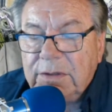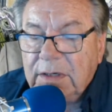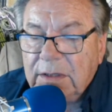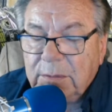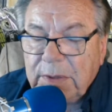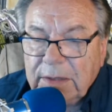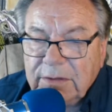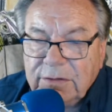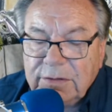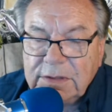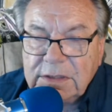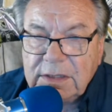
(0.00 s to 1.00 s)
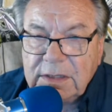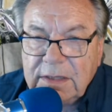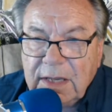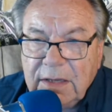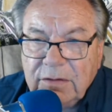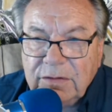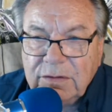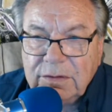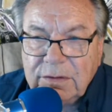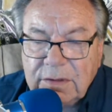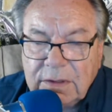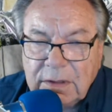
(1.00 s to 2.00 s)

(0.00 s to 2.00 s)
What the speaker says: you need about 60 thousandths